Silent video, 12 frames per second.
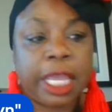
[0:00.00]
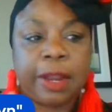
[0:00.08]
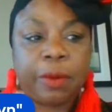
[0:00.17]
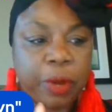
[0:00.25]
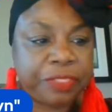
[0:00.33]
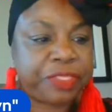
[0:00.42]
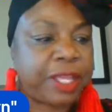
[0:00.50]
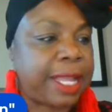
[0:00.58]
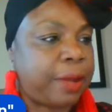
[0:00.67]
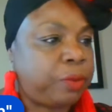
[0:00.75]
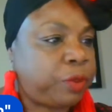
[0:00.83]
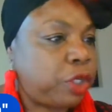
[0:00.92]
and one thing
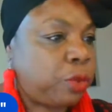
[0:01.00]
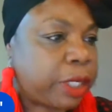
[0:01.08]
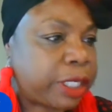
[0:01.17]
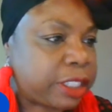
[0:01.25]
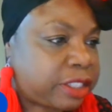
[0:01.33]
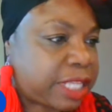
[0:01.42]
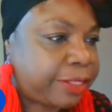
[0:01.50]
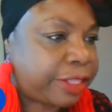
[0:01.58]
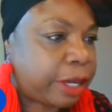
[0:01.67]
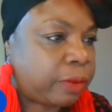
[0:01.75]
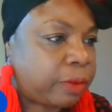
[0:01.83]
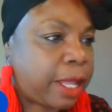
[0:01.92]
I do want to say
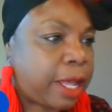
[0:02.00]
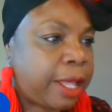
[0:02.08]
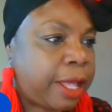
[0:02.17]
there uh,